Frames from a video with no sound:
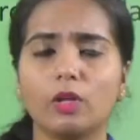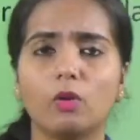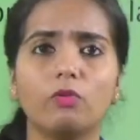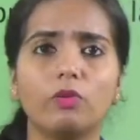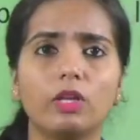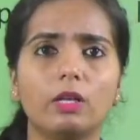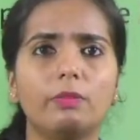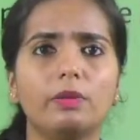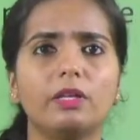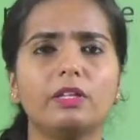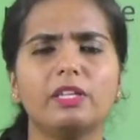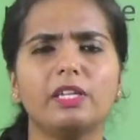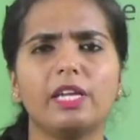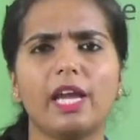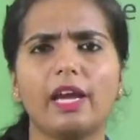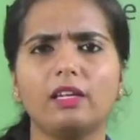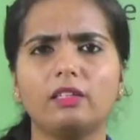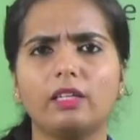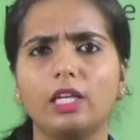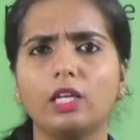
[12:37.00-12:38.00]
will be
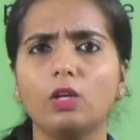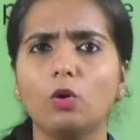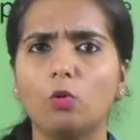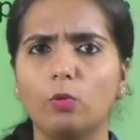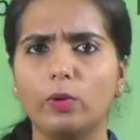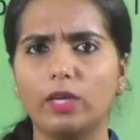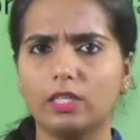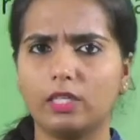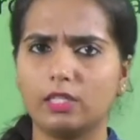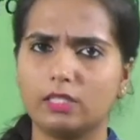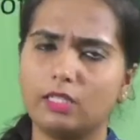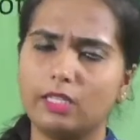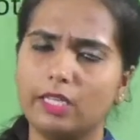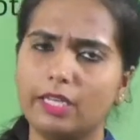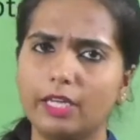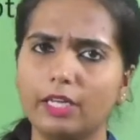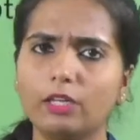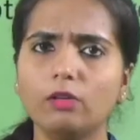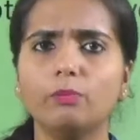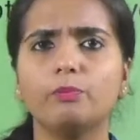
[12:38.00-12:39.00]
reacting vigorously
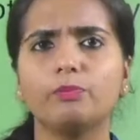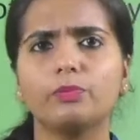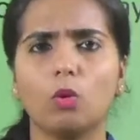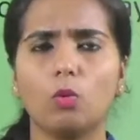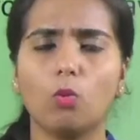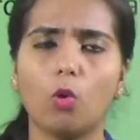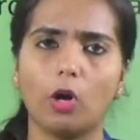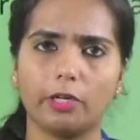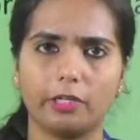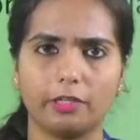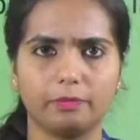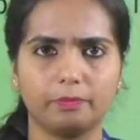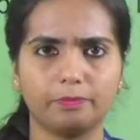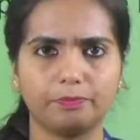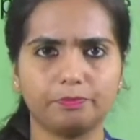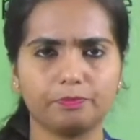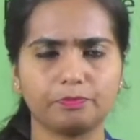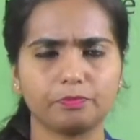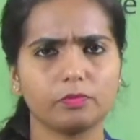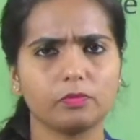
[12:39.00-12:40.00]
in water.
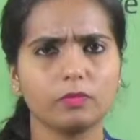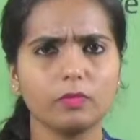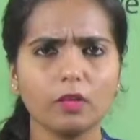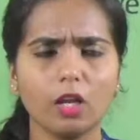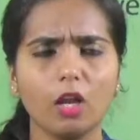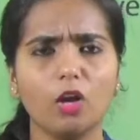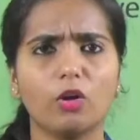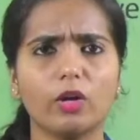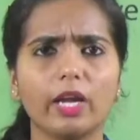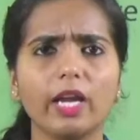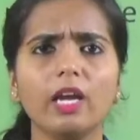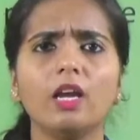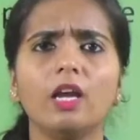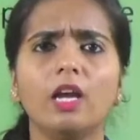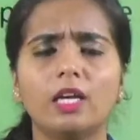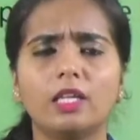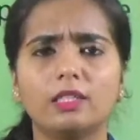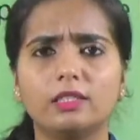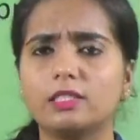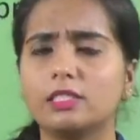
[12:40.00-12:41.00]
Okay,
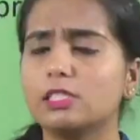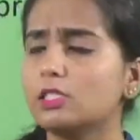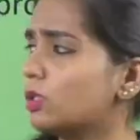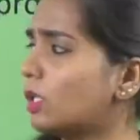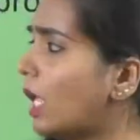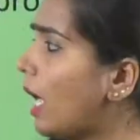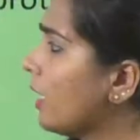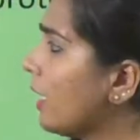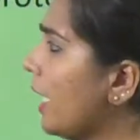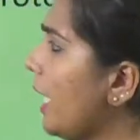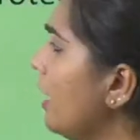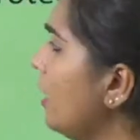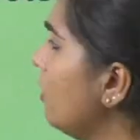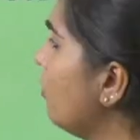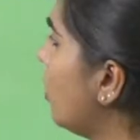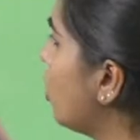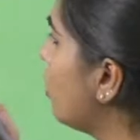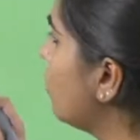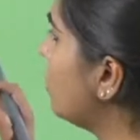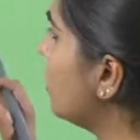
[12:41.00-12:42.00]
this is again
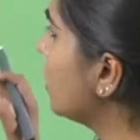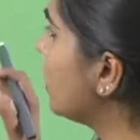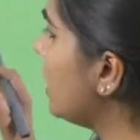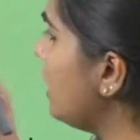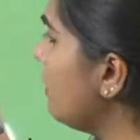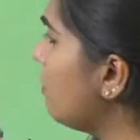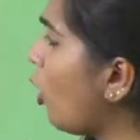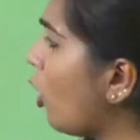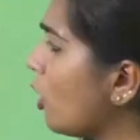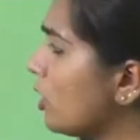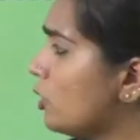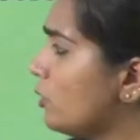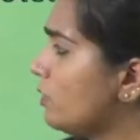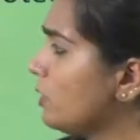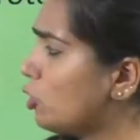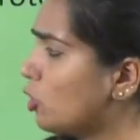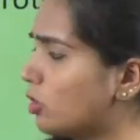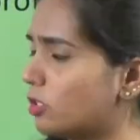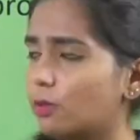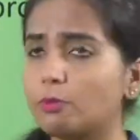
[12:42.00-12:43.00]
one of the key points which
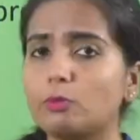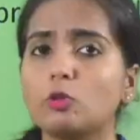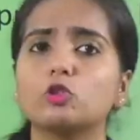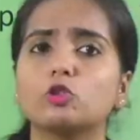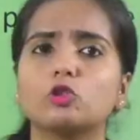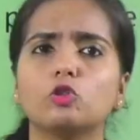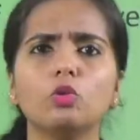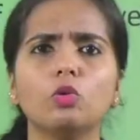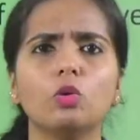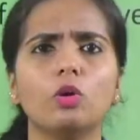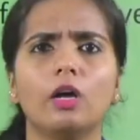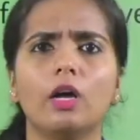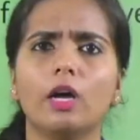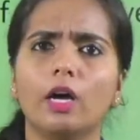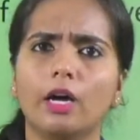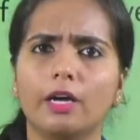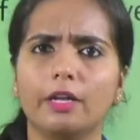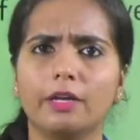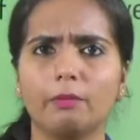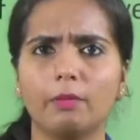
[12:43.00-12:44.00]
you are supposed to
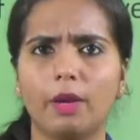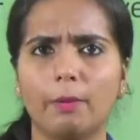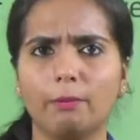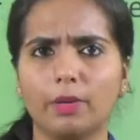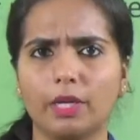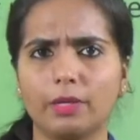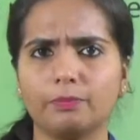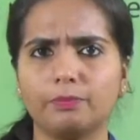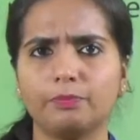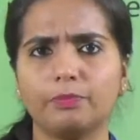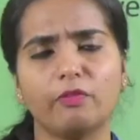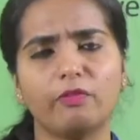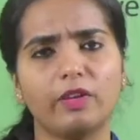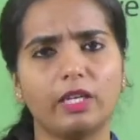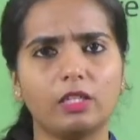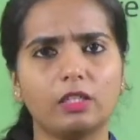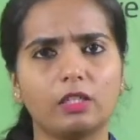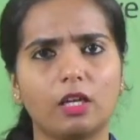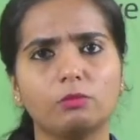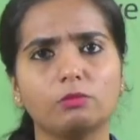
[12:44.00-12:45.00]
remember when
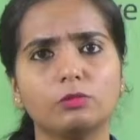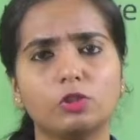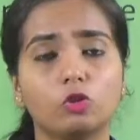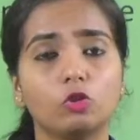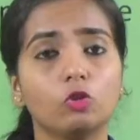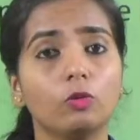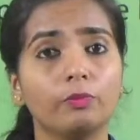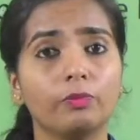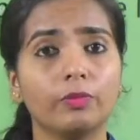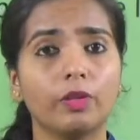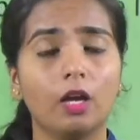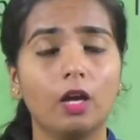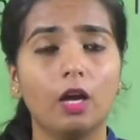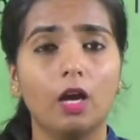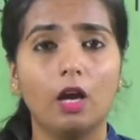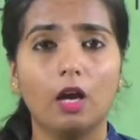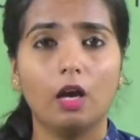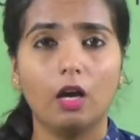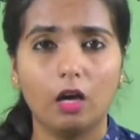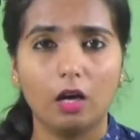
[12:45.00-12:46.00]
it comes to
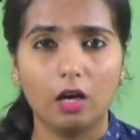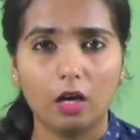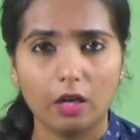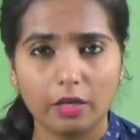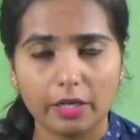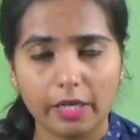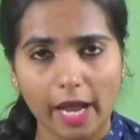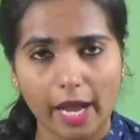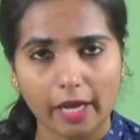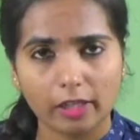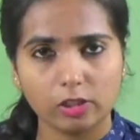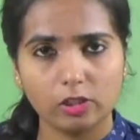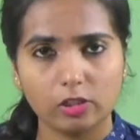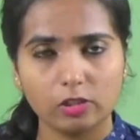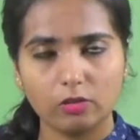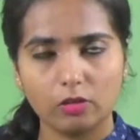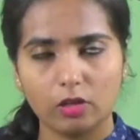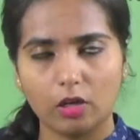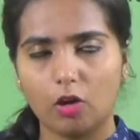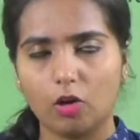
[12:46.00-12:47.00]

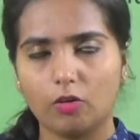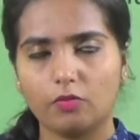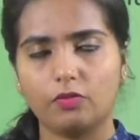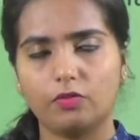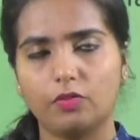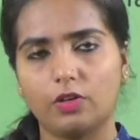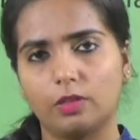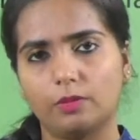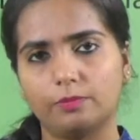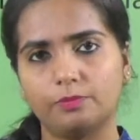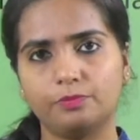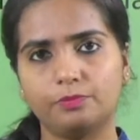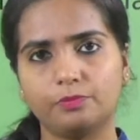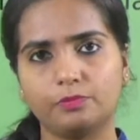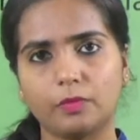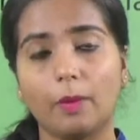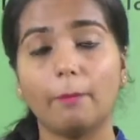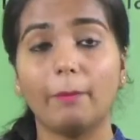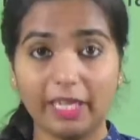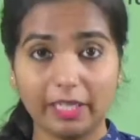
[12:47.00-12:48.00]
reaction of
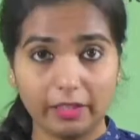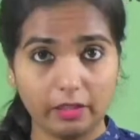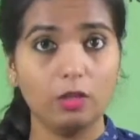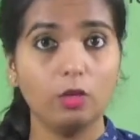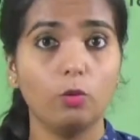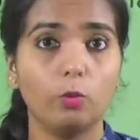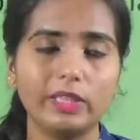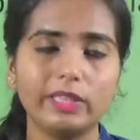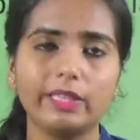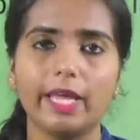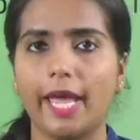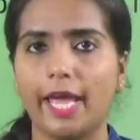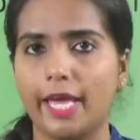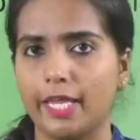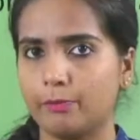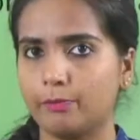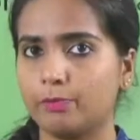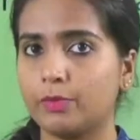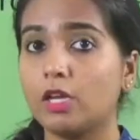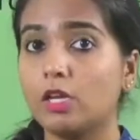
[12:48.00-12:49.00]
metal with air.
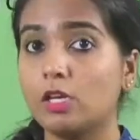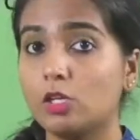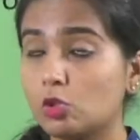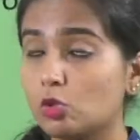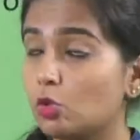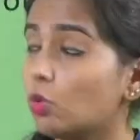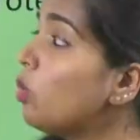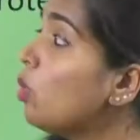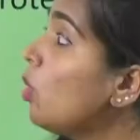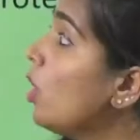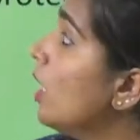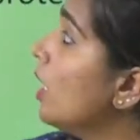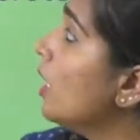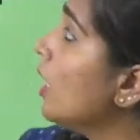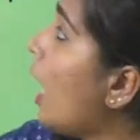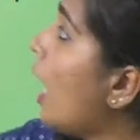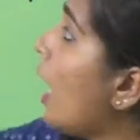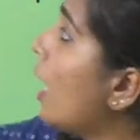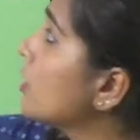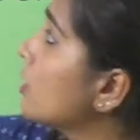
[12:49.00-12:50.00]
So
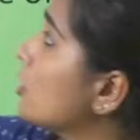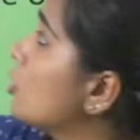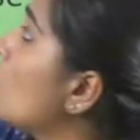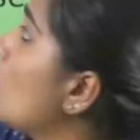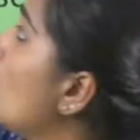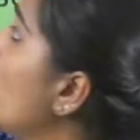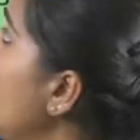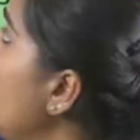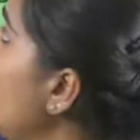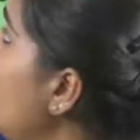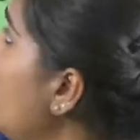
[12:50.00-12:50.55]
our sodium